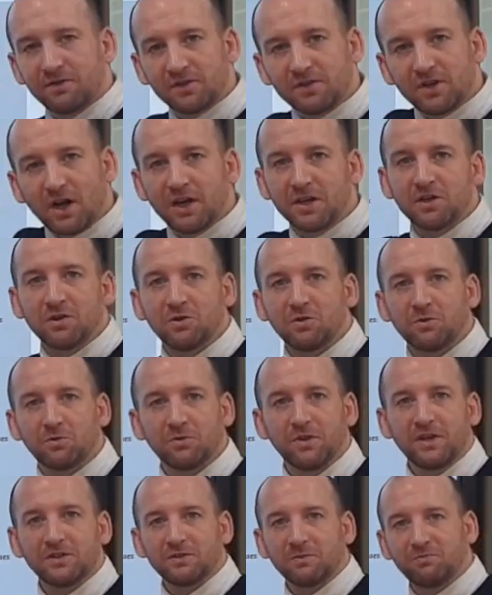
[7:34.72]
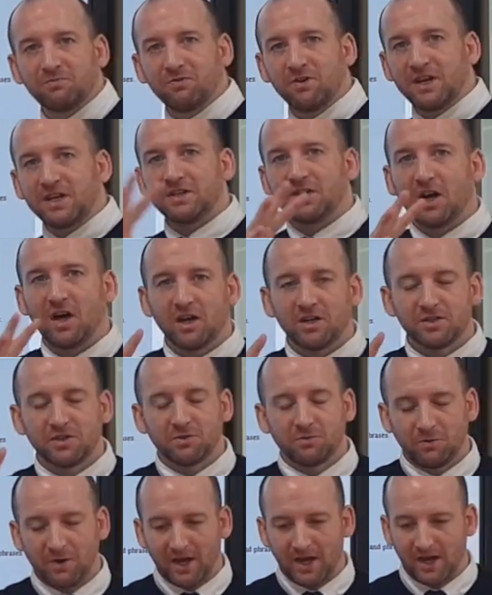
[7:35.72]
cycle. There's a
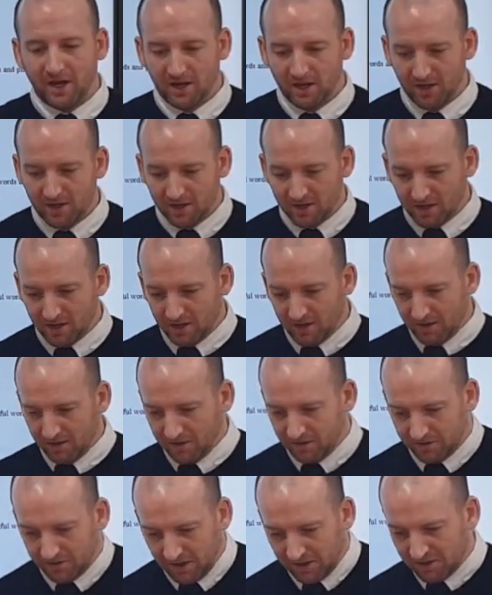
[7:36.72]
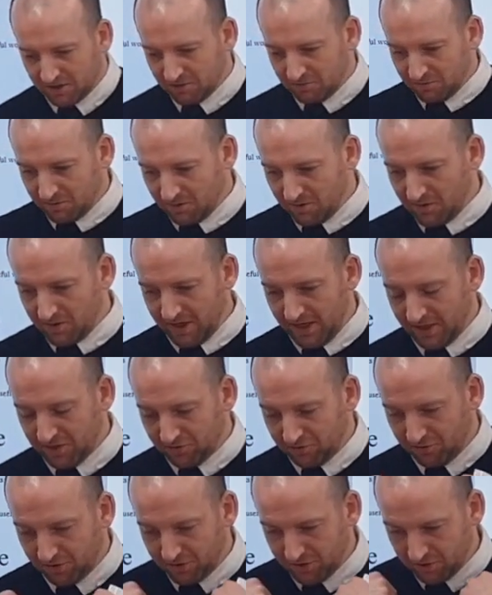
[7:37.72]
pre-task where the teacher will
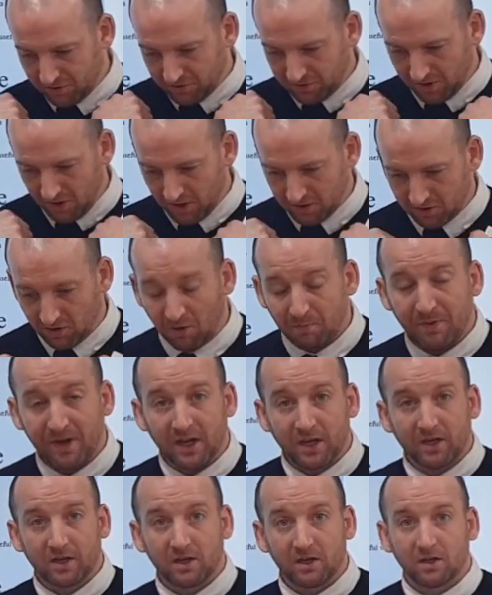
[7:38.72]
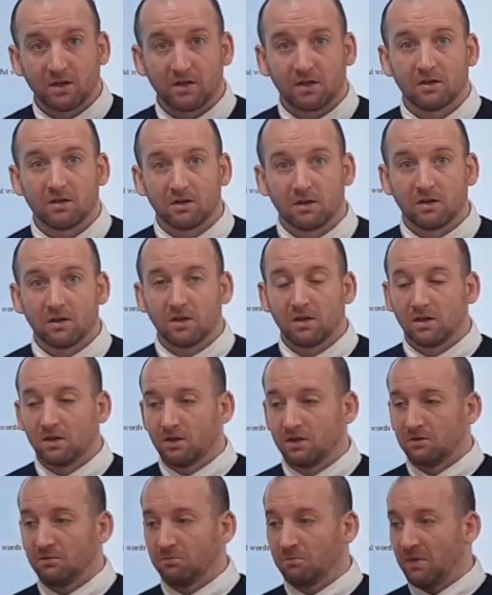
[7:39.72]
introduce a topic.
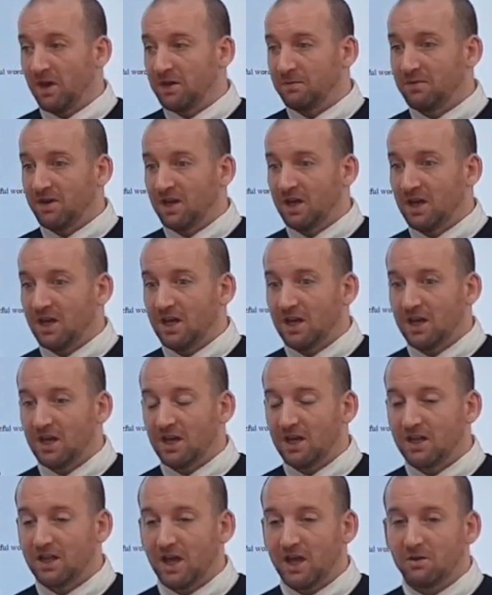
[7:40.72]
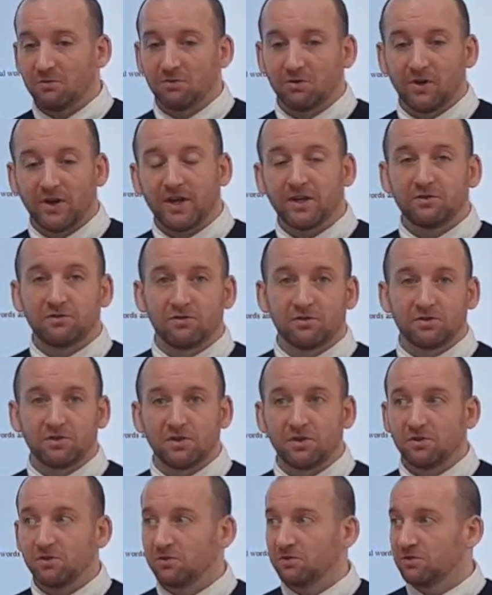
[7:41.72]
Maybe they will
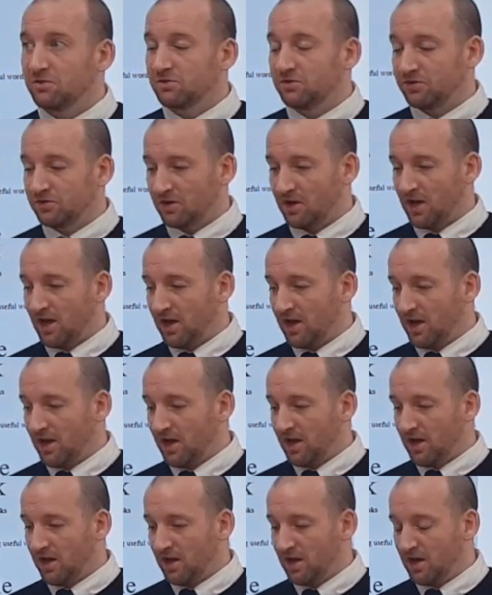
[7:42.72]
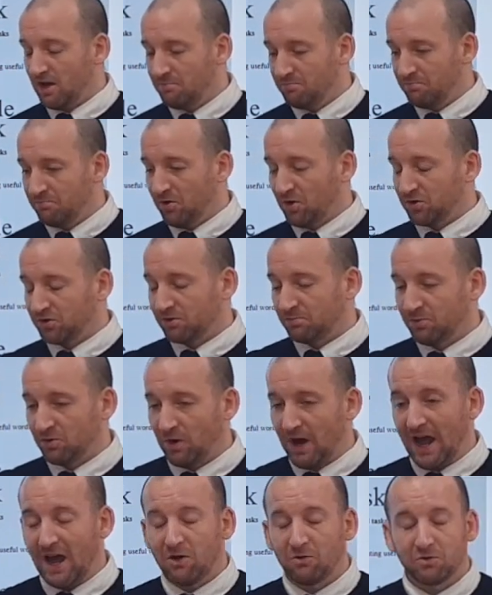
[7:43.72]
introduce a
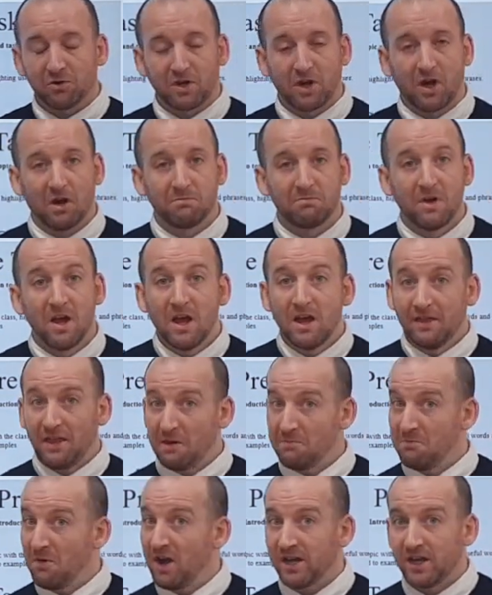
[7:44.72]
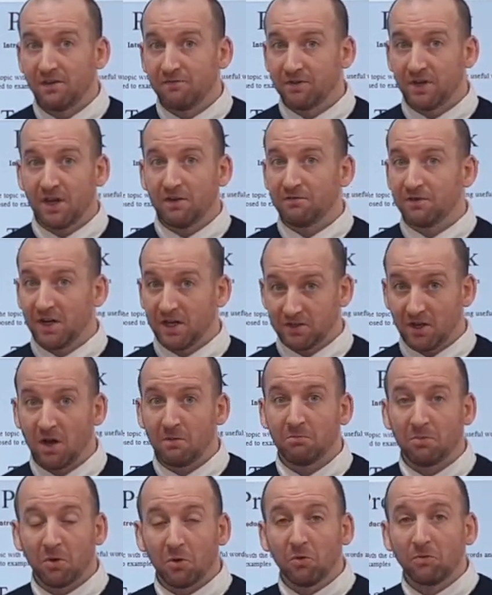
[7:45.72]
possible outcome. They might even give an
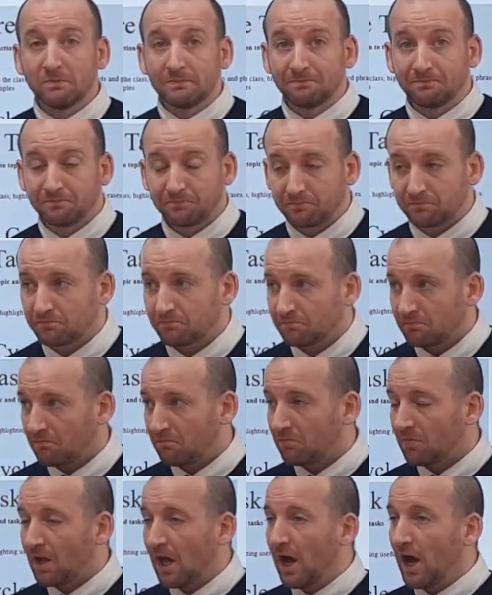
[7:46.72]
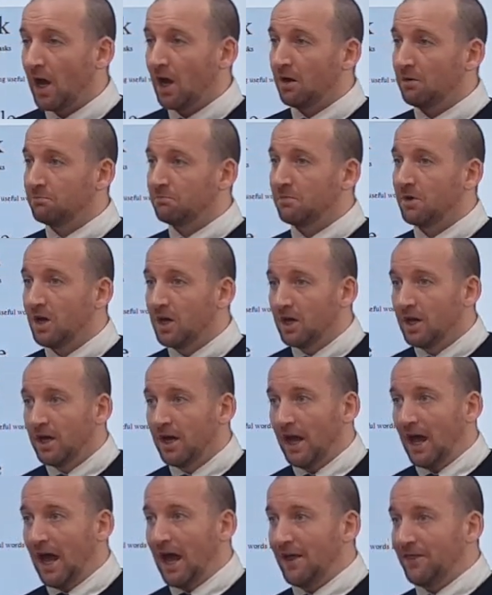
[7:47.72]
example.
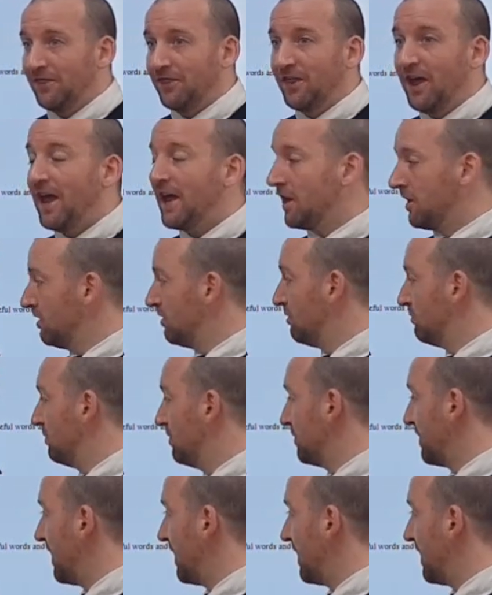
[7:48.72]
And then we'll